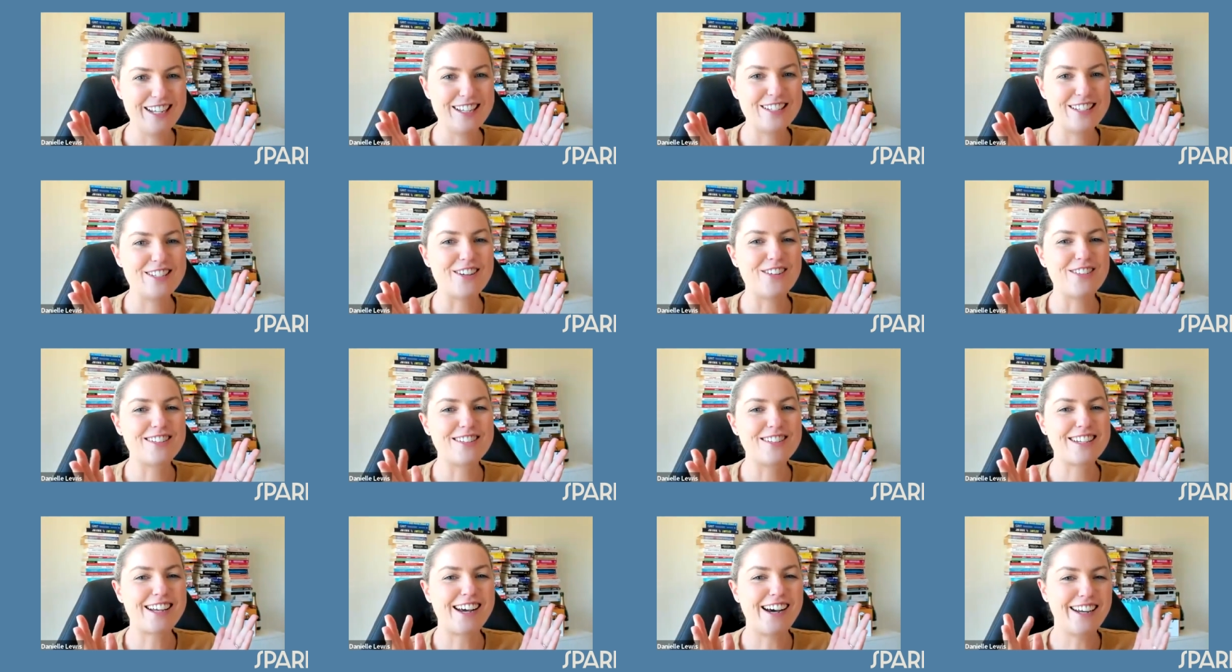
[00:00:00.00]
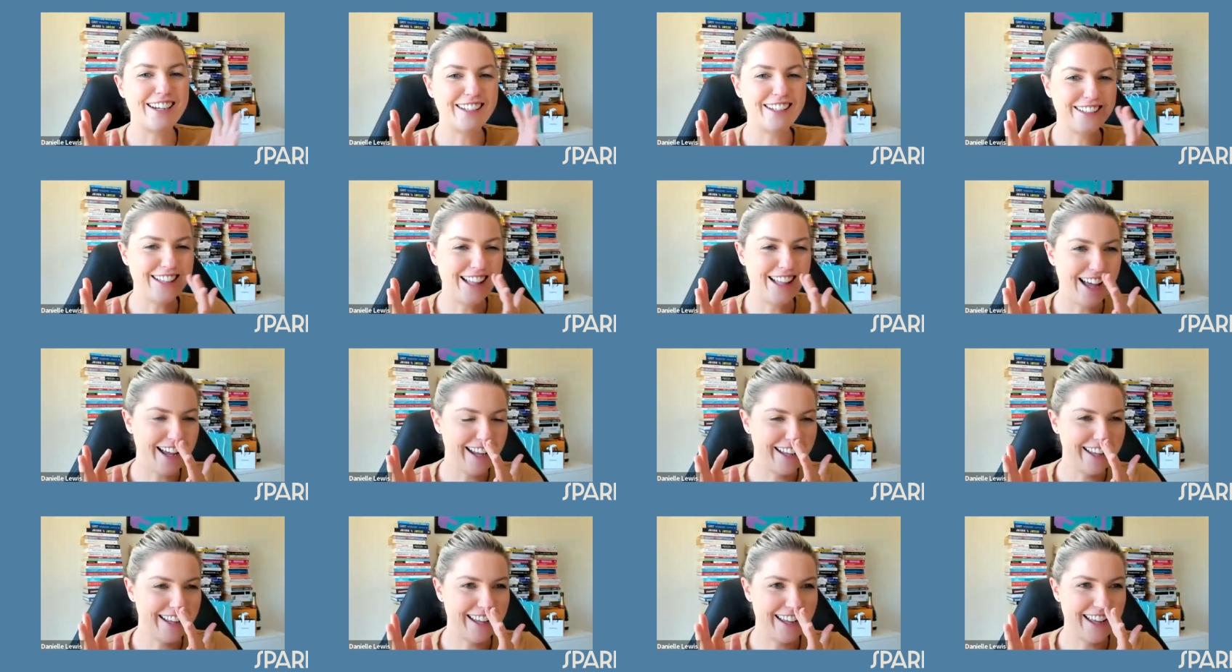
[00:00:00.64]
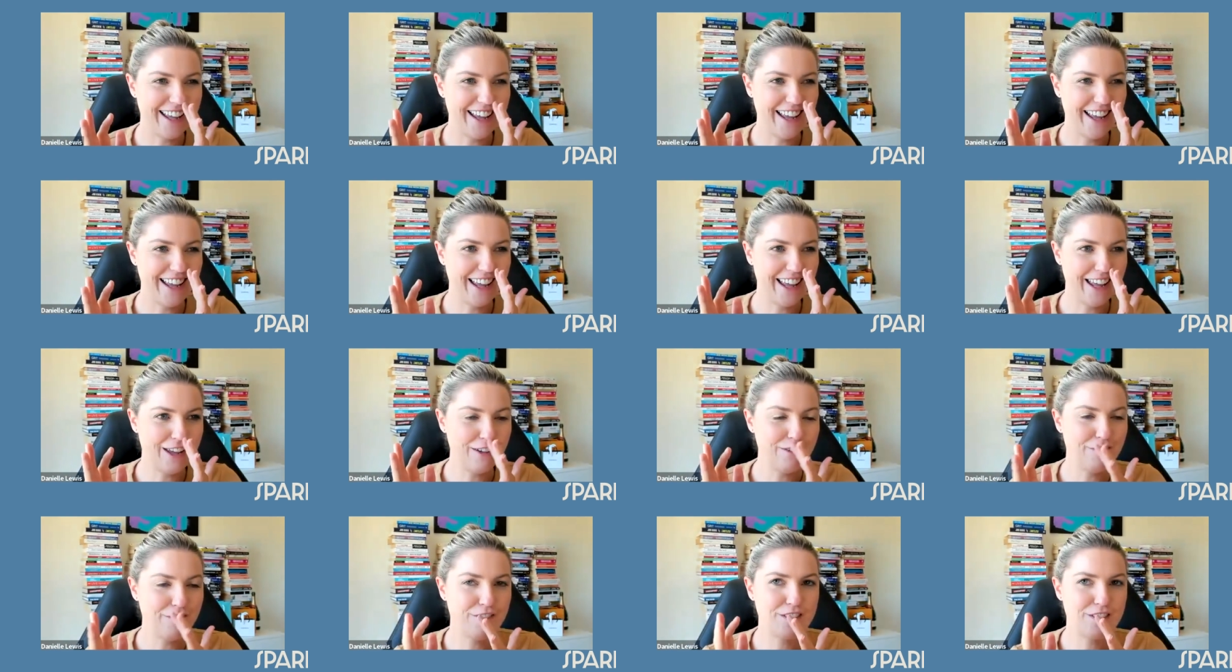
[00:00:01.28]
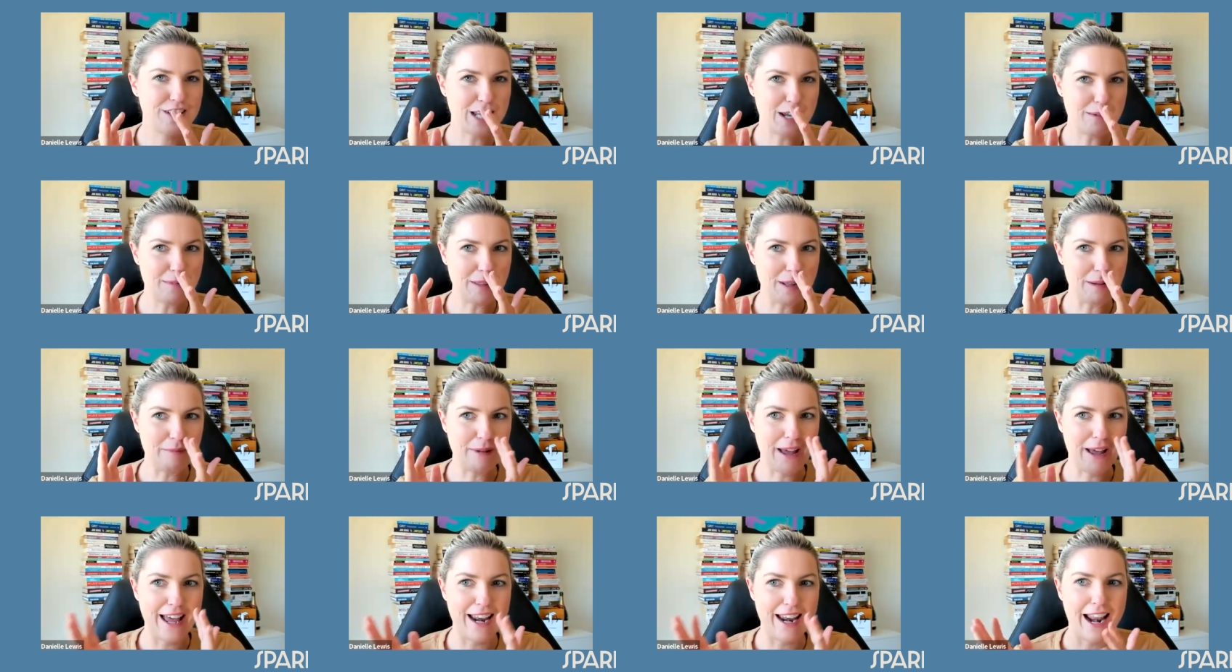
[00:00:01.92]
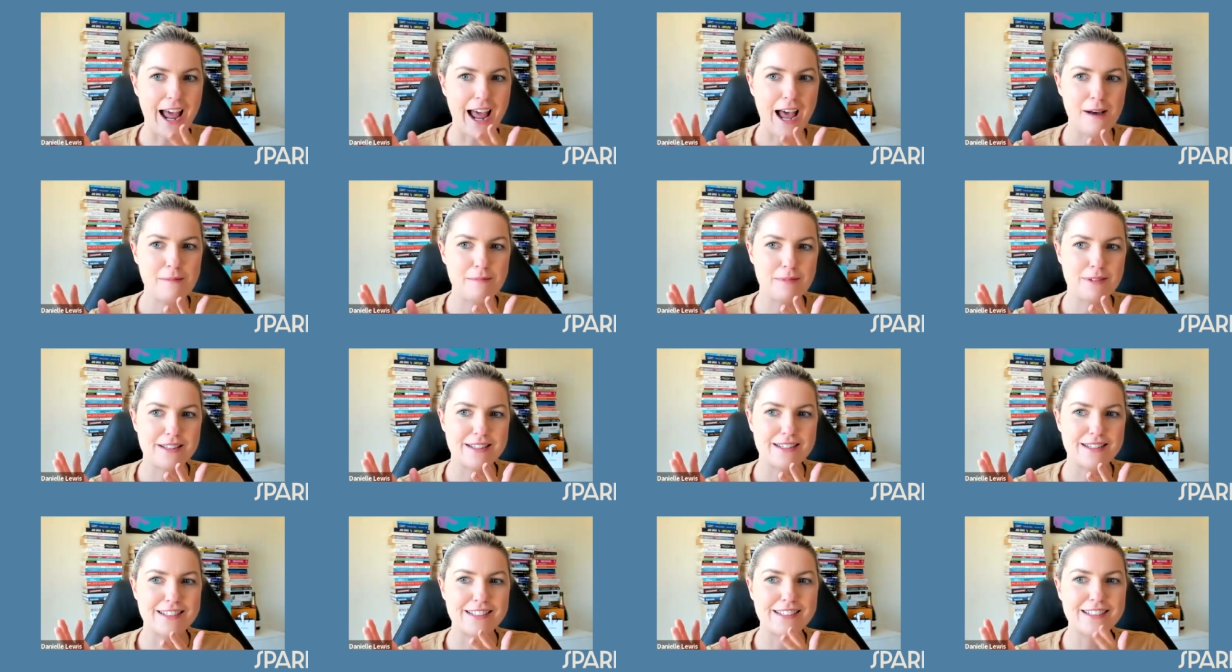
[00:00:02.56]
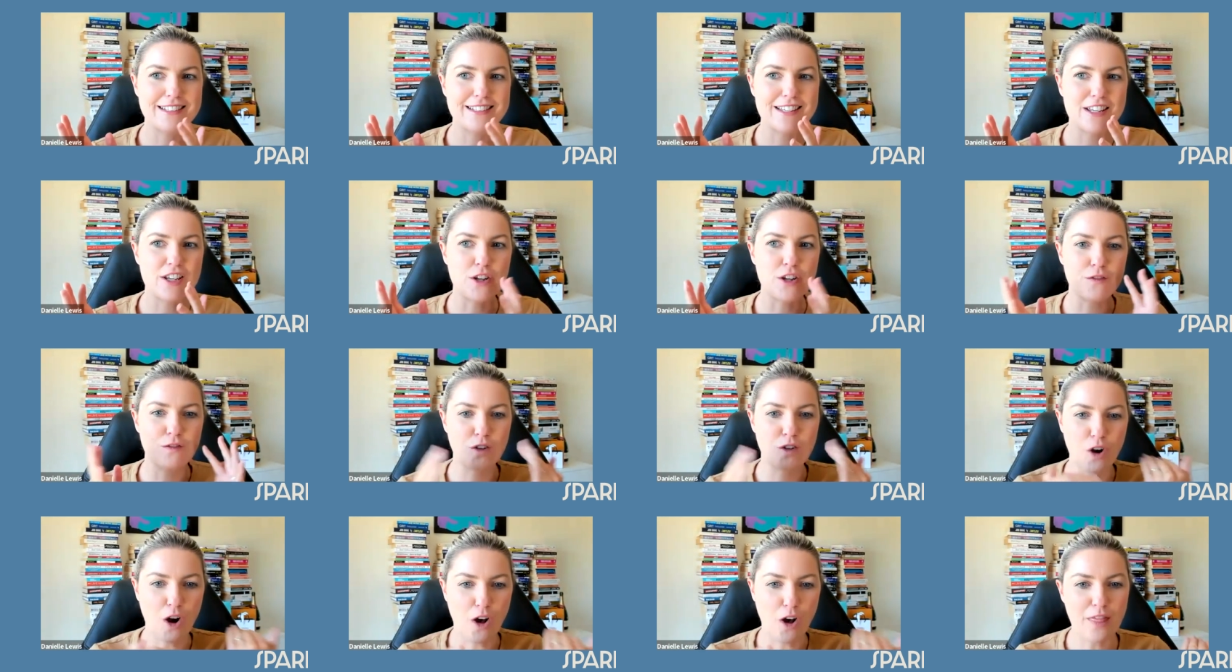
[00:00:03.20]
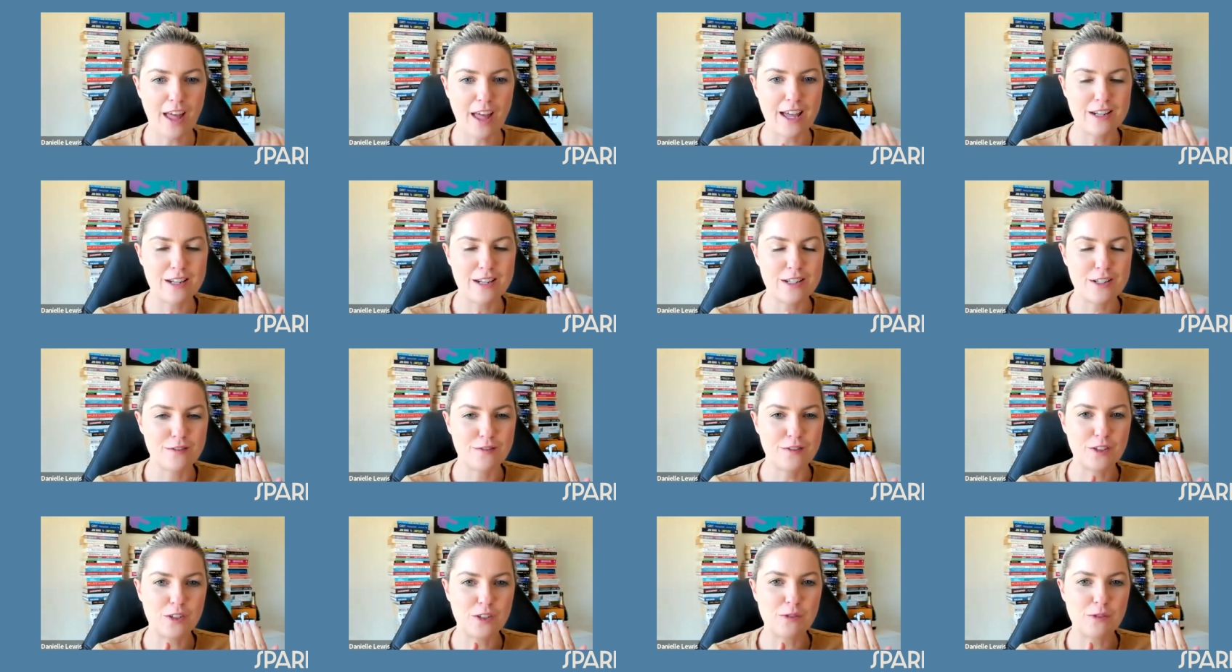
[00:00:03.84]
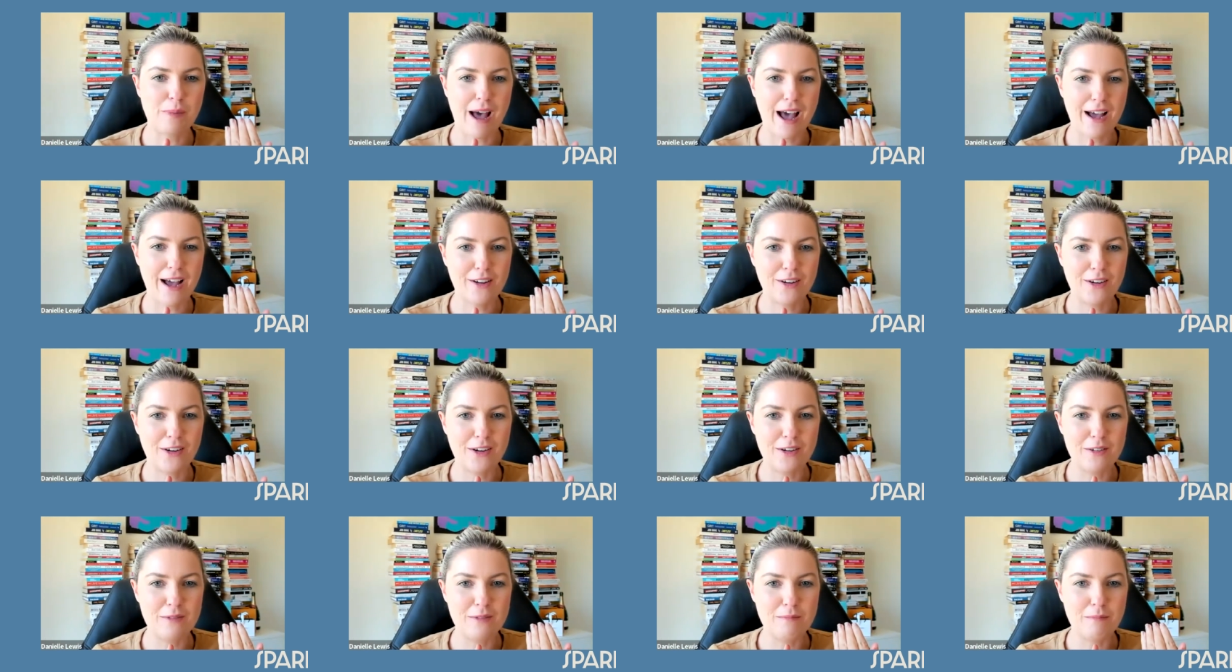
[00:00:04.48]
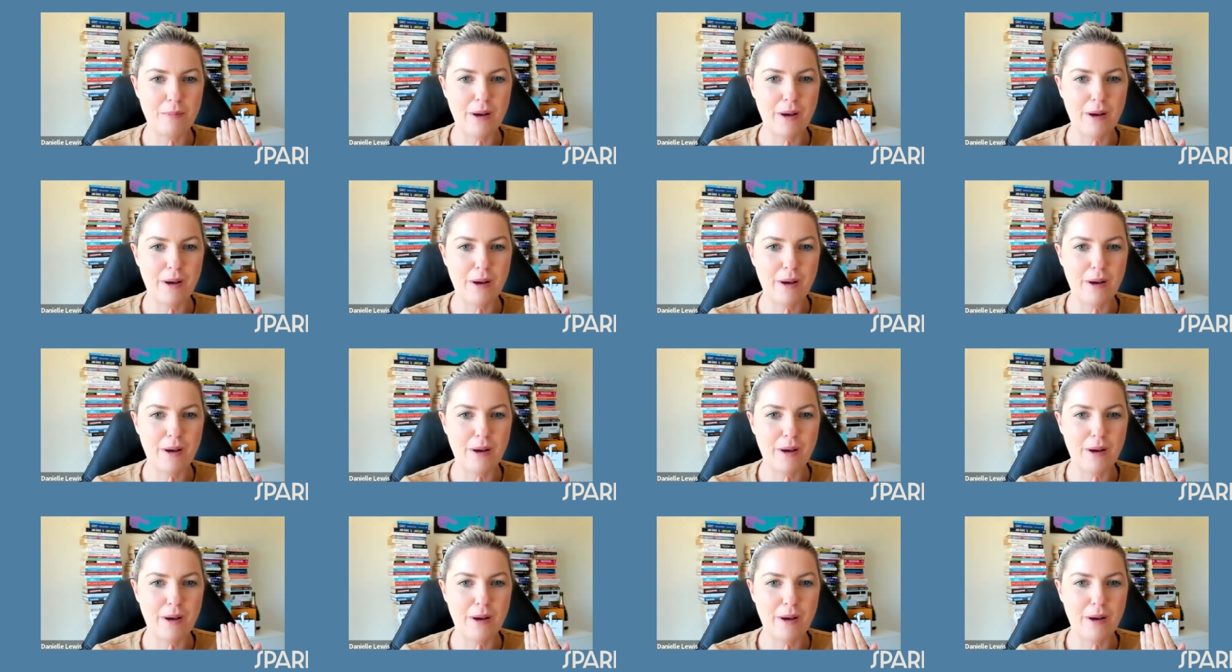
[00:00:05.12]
So it's kind of like if something bad happens, you've got that to fall back on.